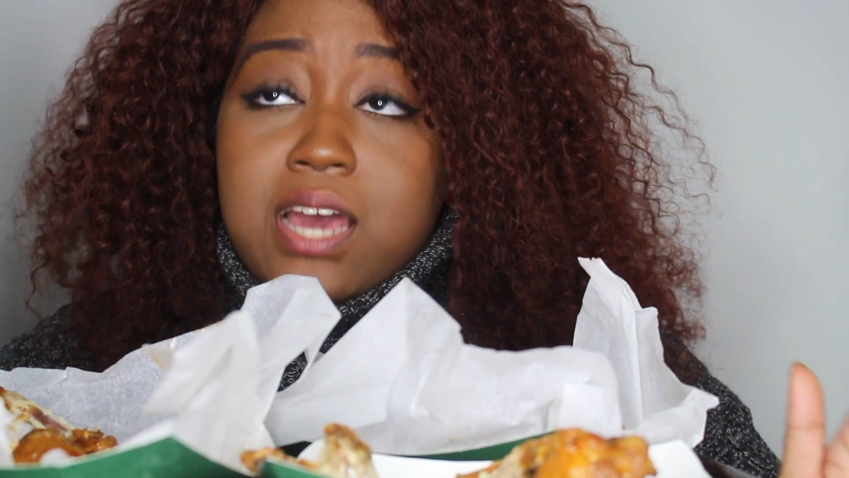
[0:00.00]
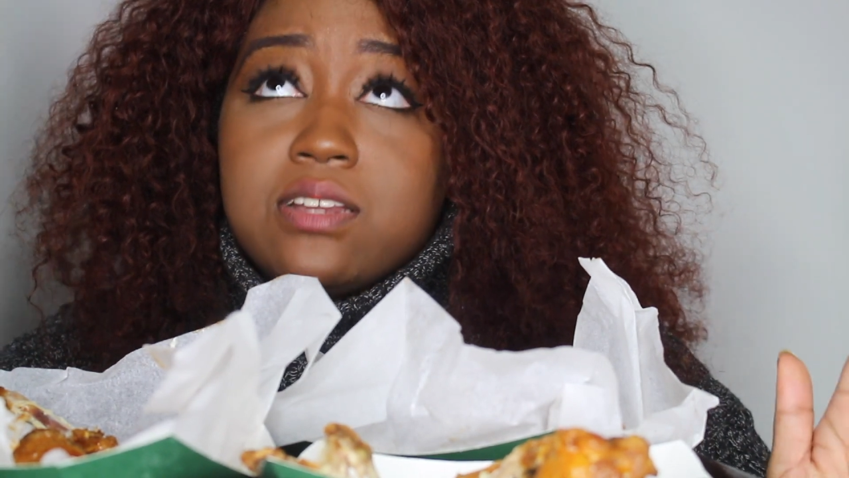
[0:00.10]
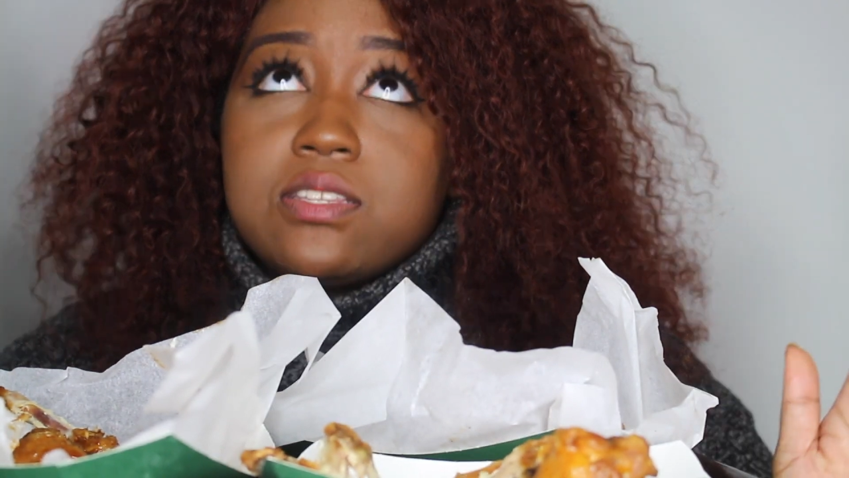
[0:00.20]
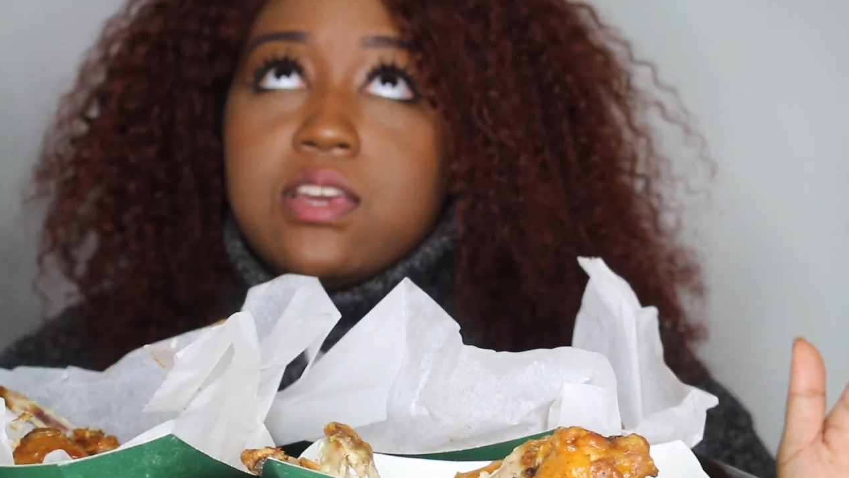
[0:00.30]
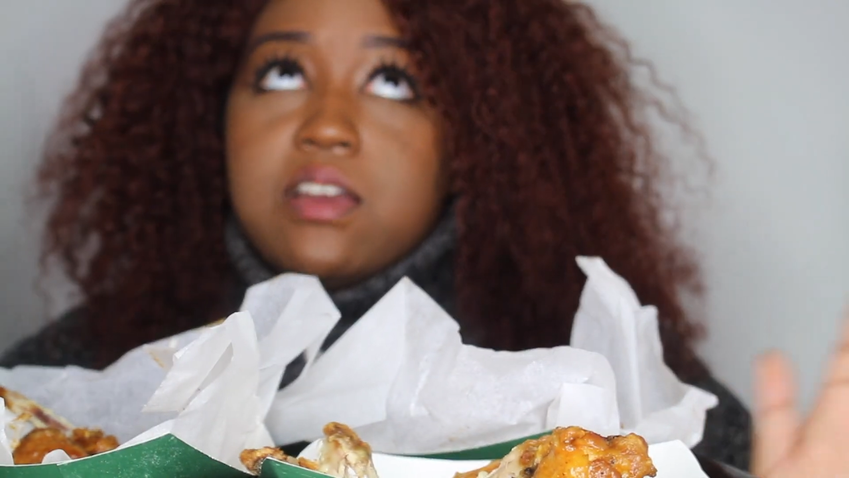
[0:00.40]

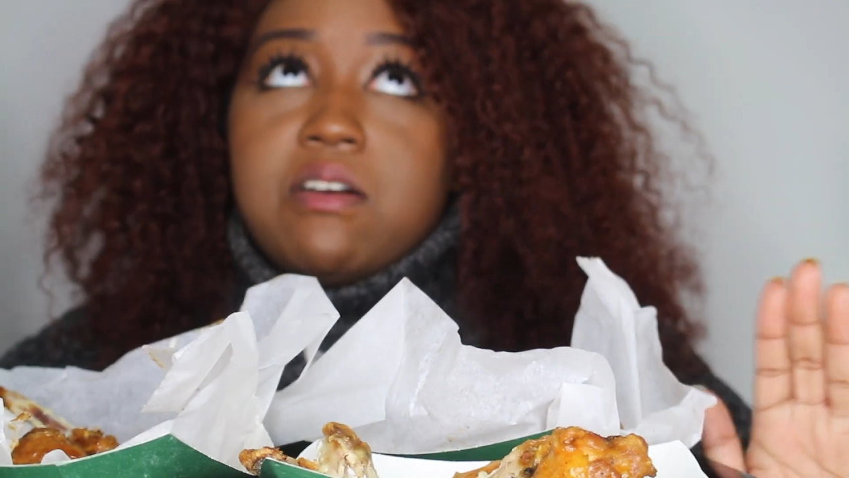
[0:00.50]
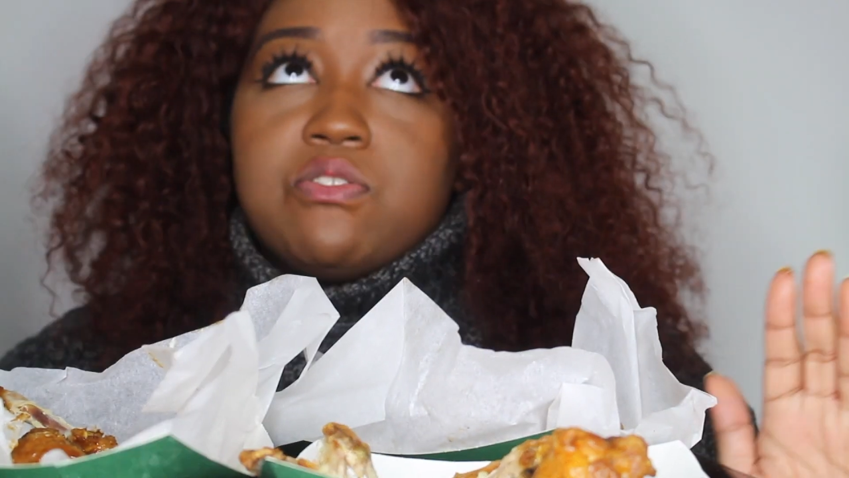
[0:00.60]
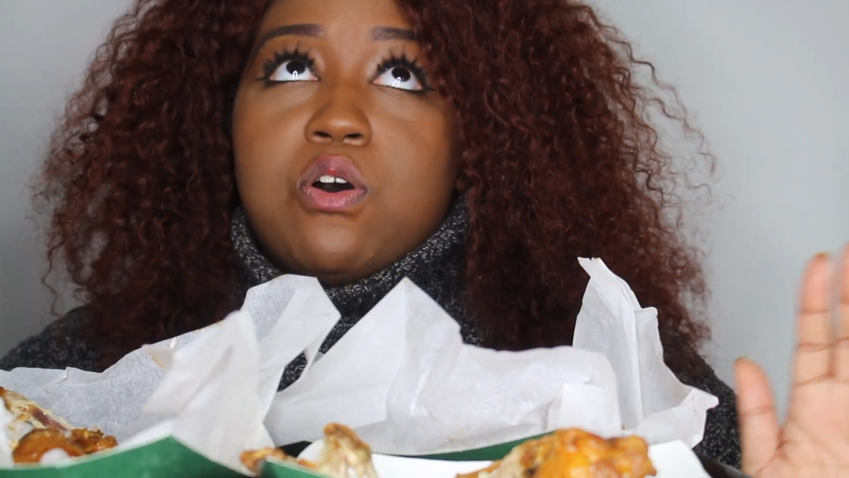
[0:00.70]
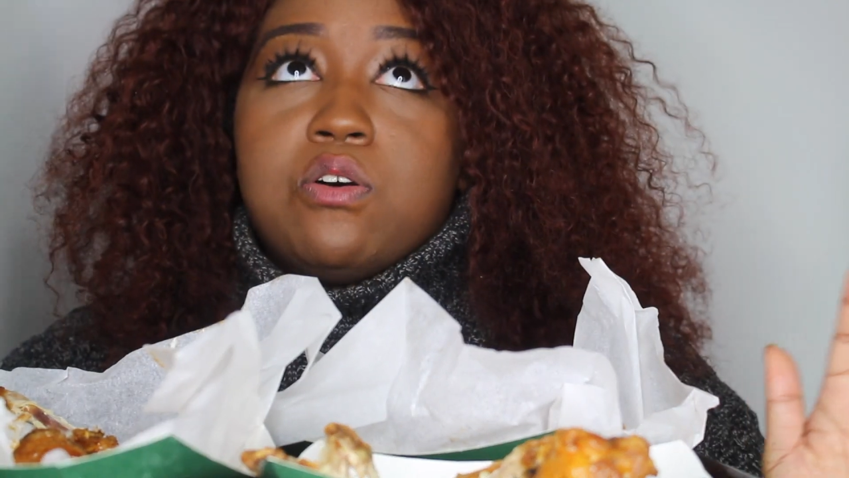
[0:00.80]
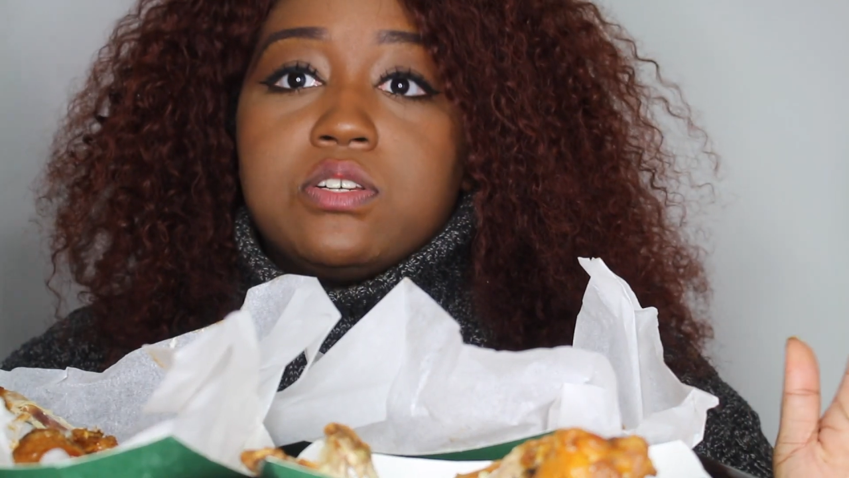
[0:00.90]
Honestly,
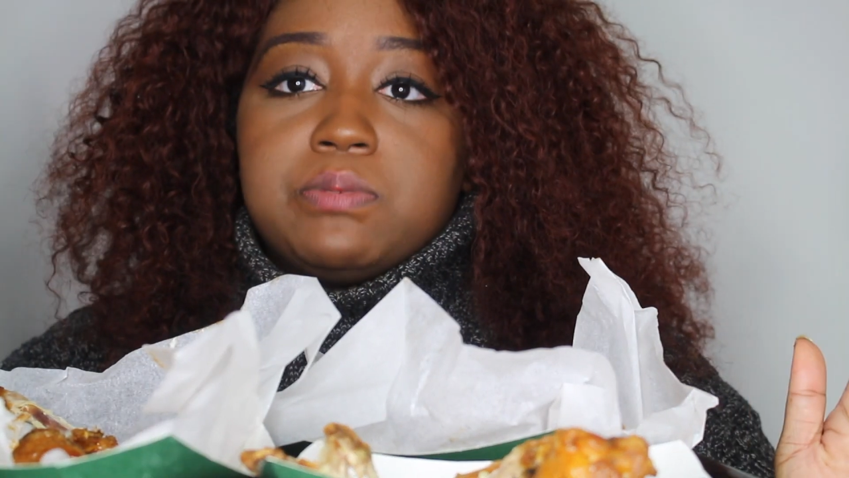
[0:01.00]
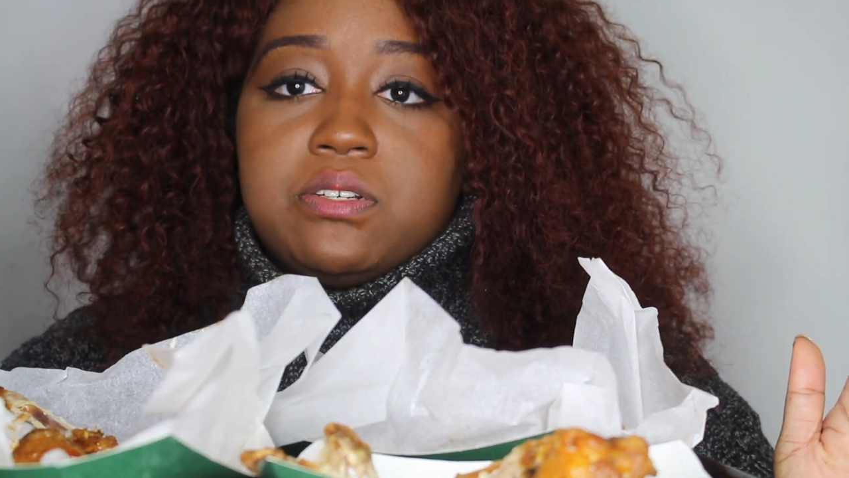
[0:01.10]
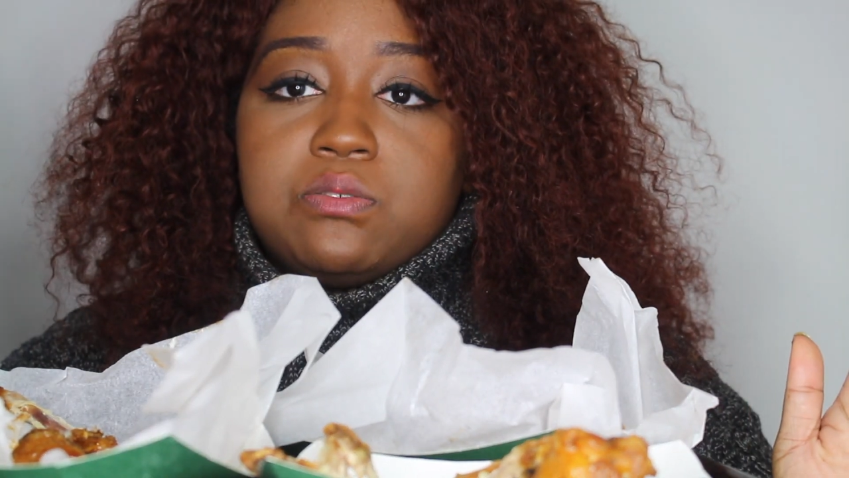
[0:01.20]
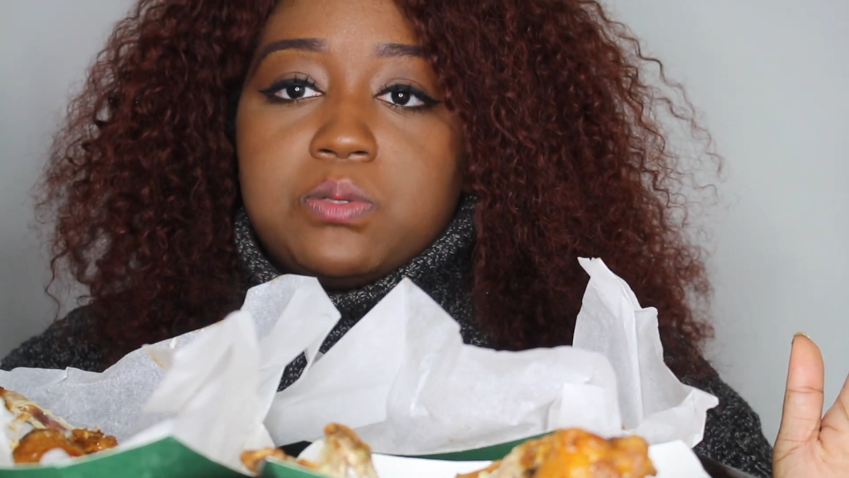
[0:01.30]
the whole experience